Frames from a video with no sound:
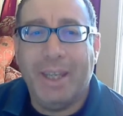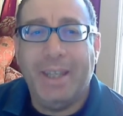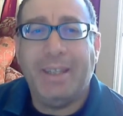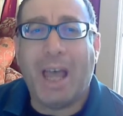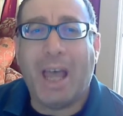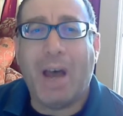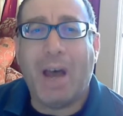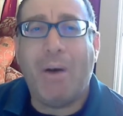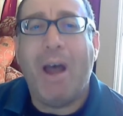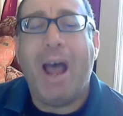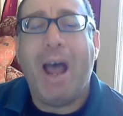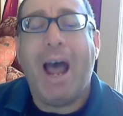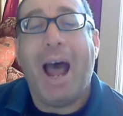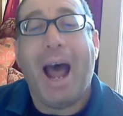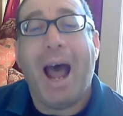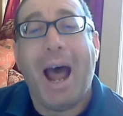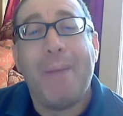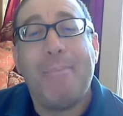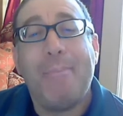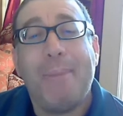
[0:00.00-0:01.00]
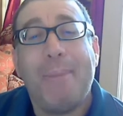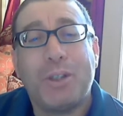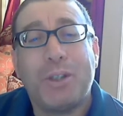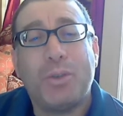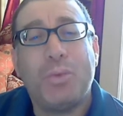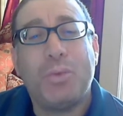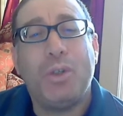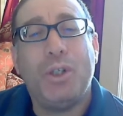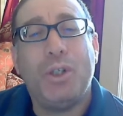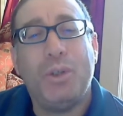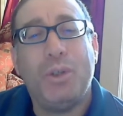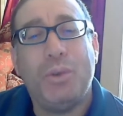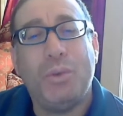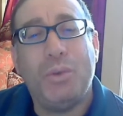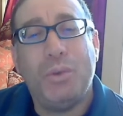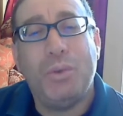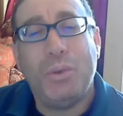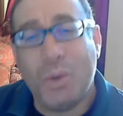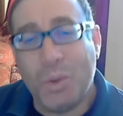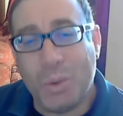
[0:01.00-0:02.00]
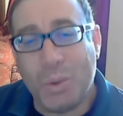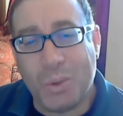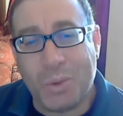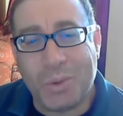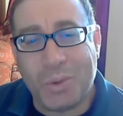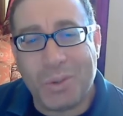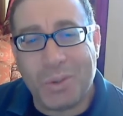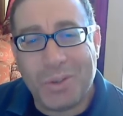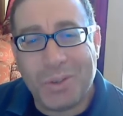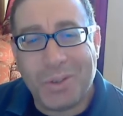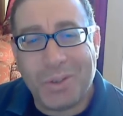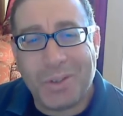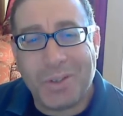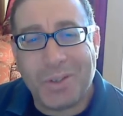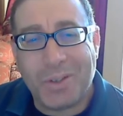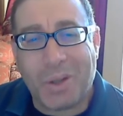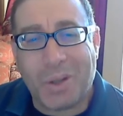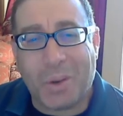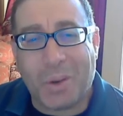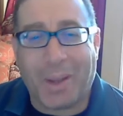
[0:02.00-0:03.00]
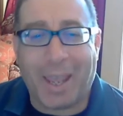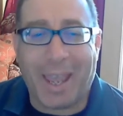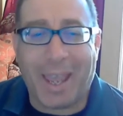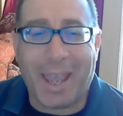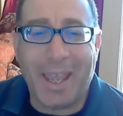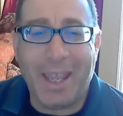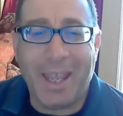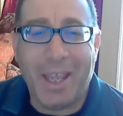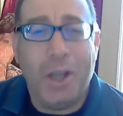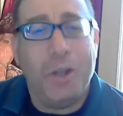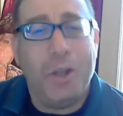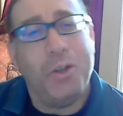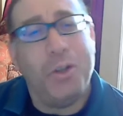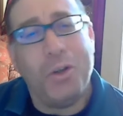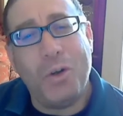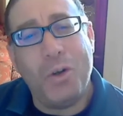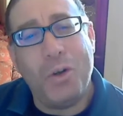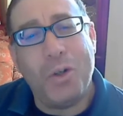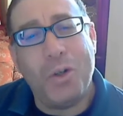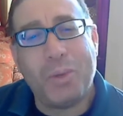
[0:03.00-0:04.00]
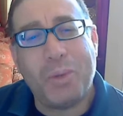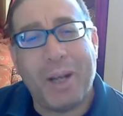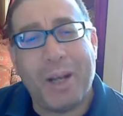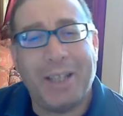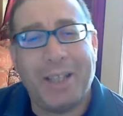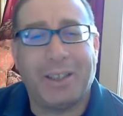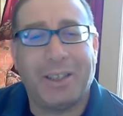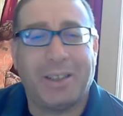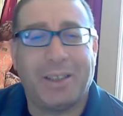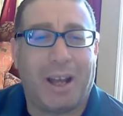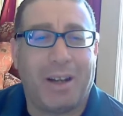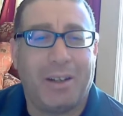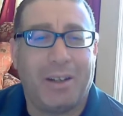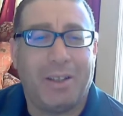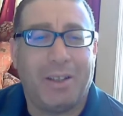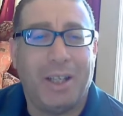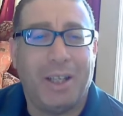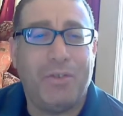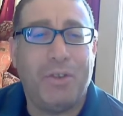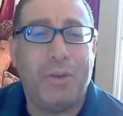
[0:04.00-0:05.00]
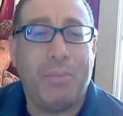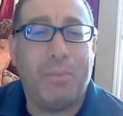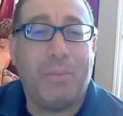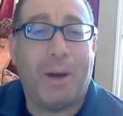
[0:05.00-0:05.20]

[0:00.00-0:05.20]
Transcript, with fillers: Now, how much will you lose? Okay, you lose $100 if you